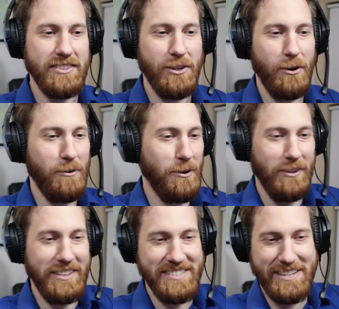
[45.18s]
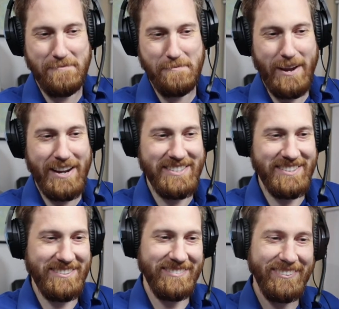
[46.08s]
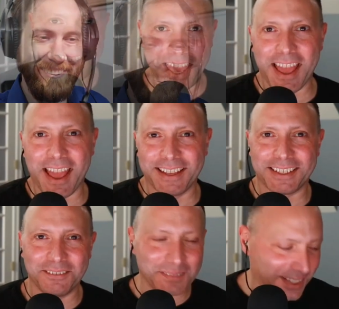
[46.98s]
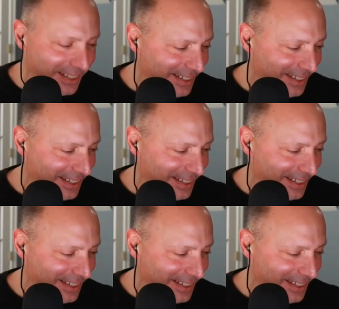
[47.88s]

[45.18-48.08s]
totally skipped past. Yeah. Because like,